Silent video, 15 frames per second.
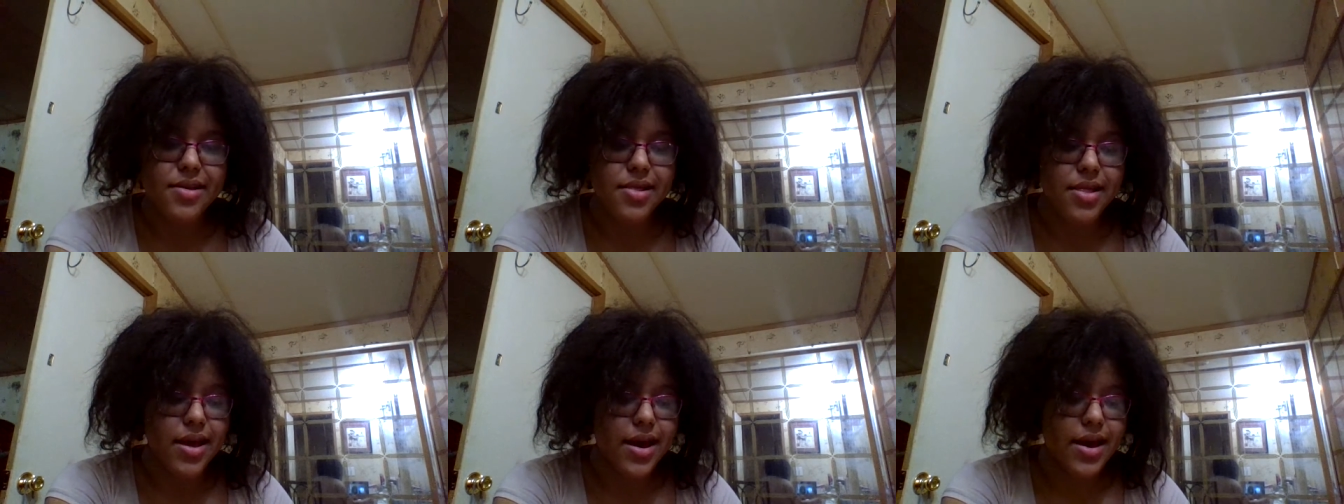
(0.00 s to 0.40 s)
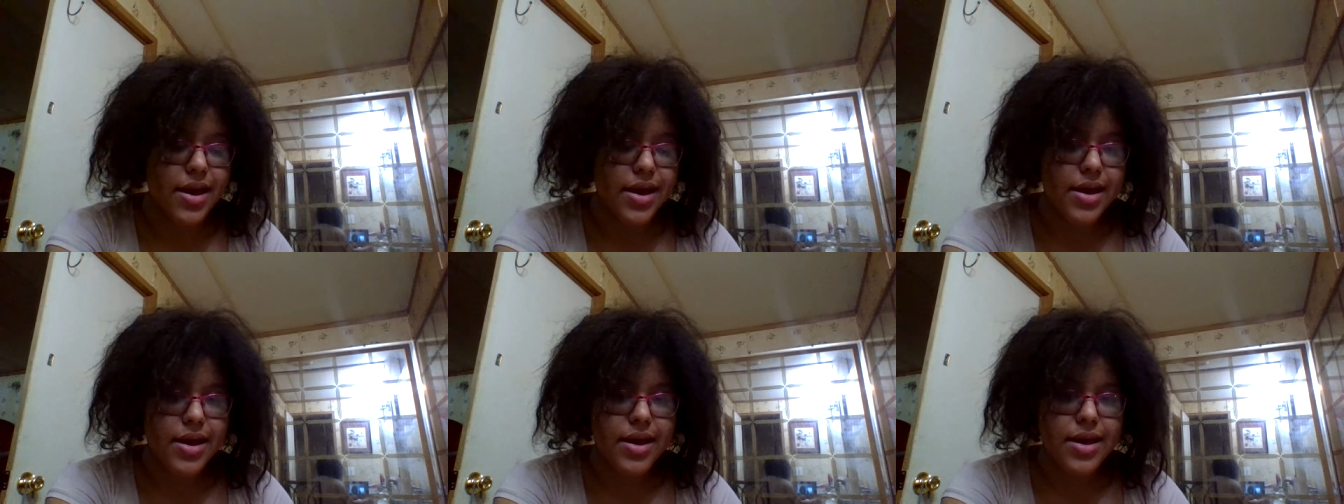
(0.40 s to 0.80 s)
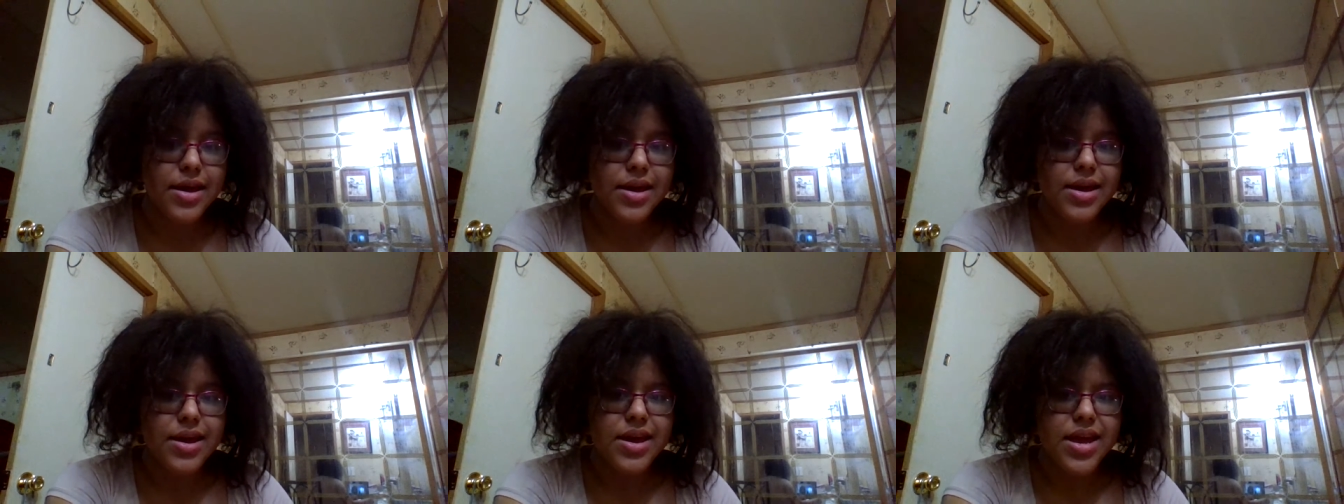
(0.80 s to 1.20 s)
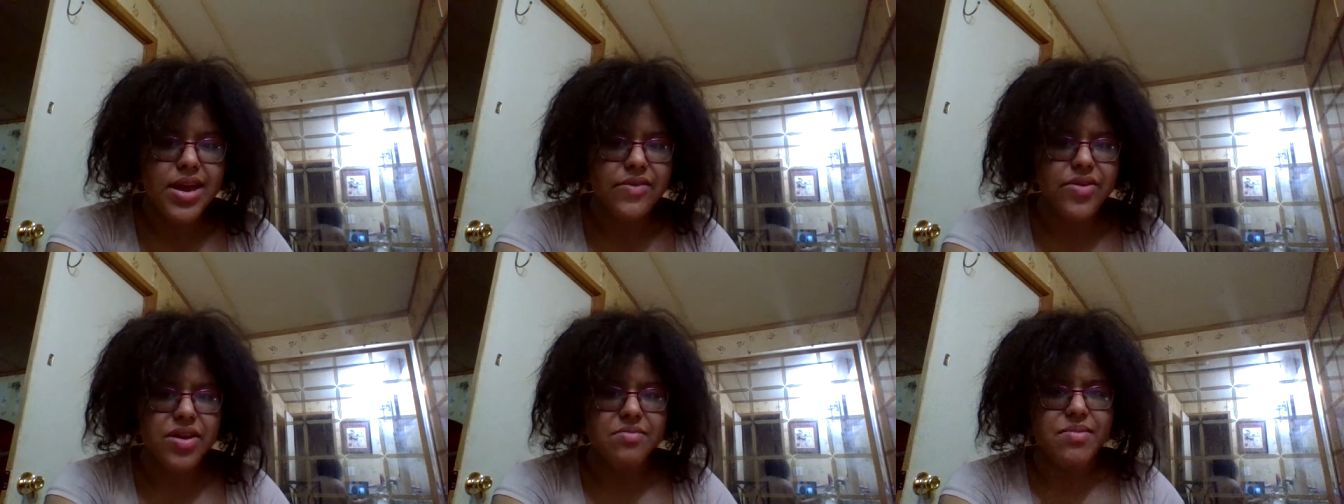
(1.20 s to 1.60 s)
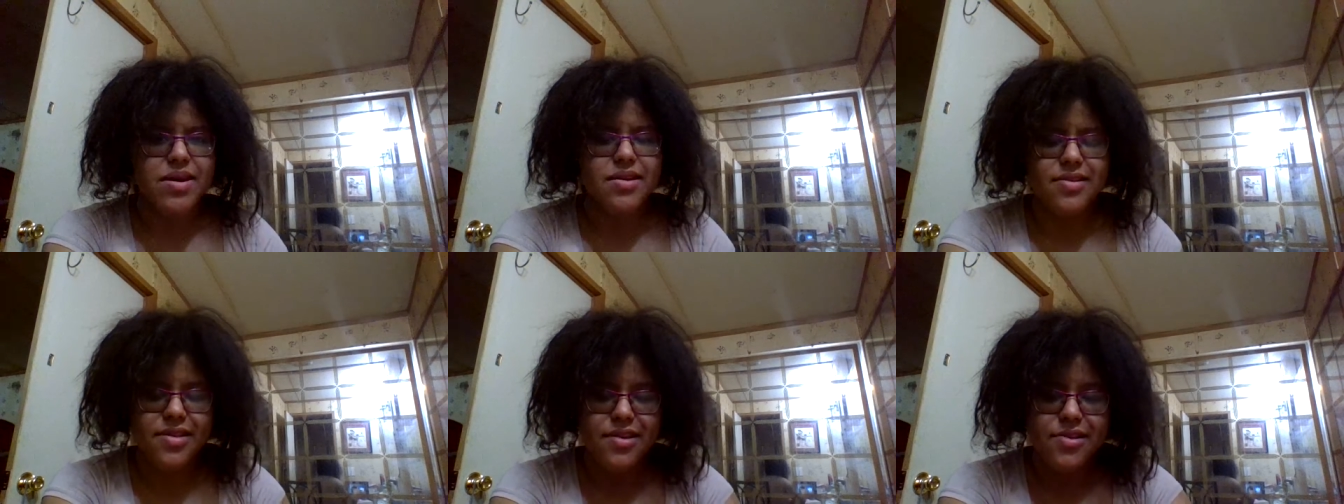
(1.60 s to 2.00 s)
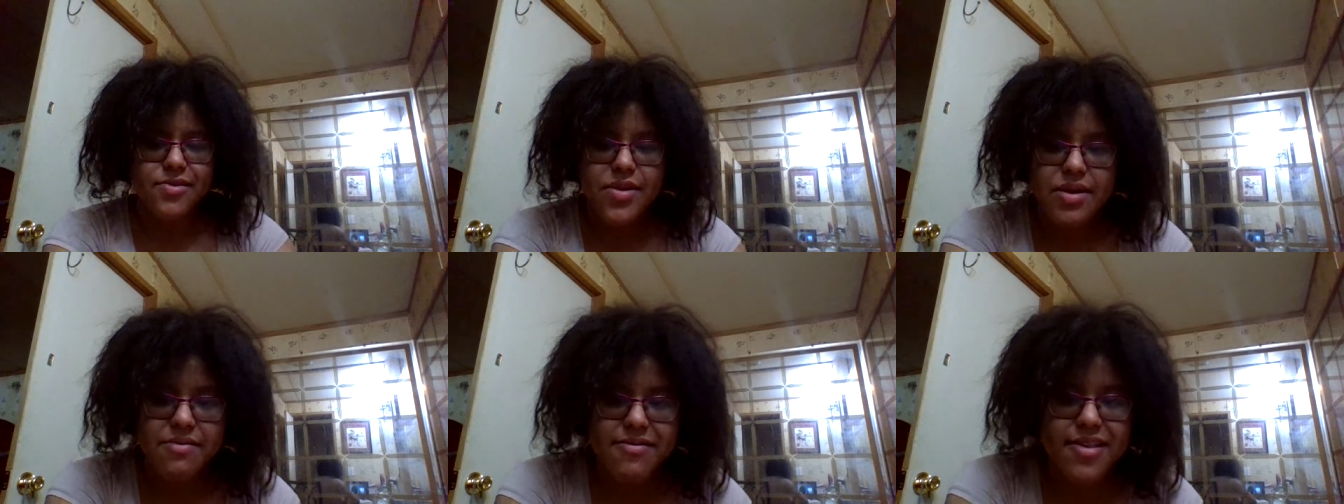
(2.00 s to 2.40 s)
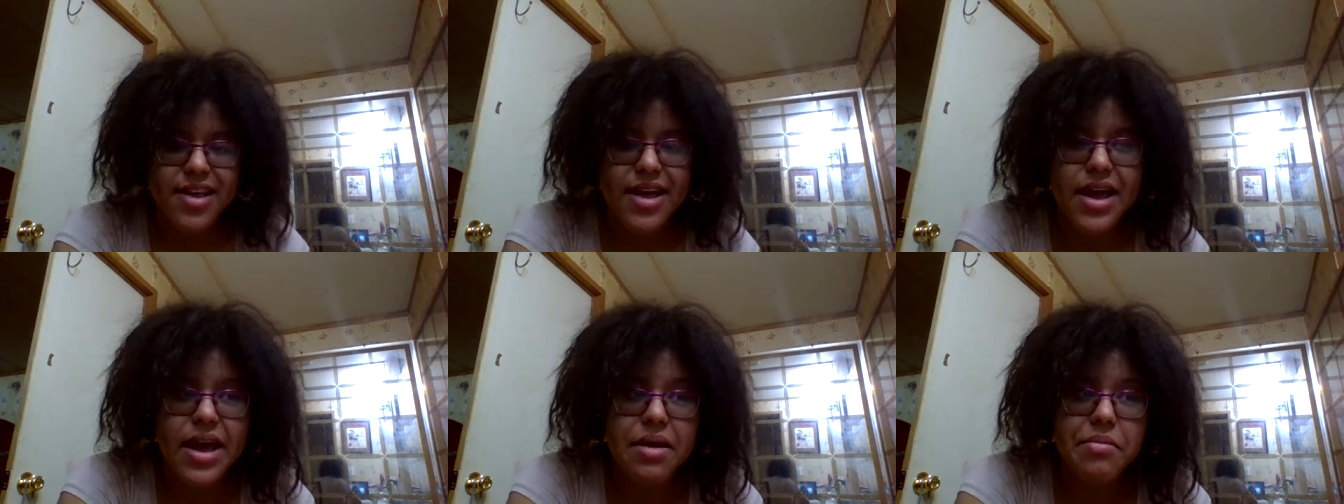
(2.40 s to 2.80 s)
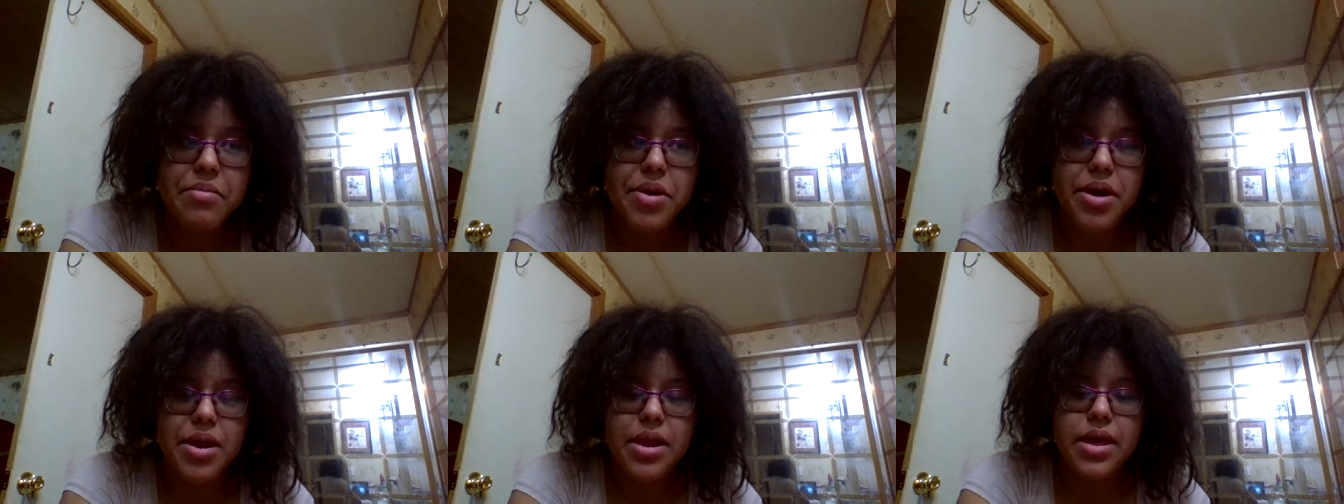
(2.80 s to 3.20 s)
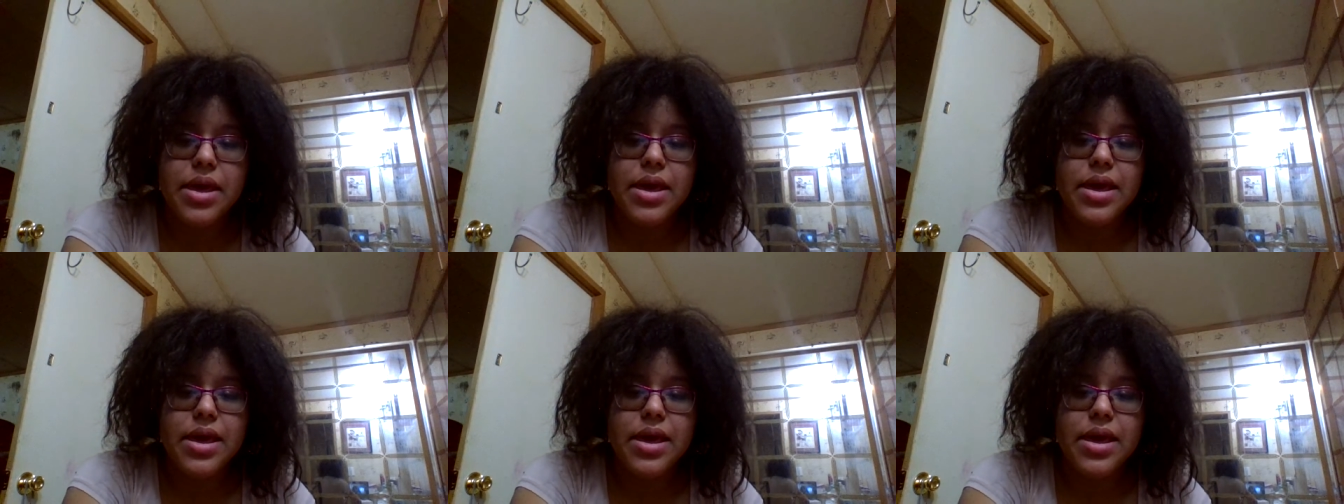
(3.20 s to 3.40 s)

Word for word: Like if that makes sense what I'm saying. But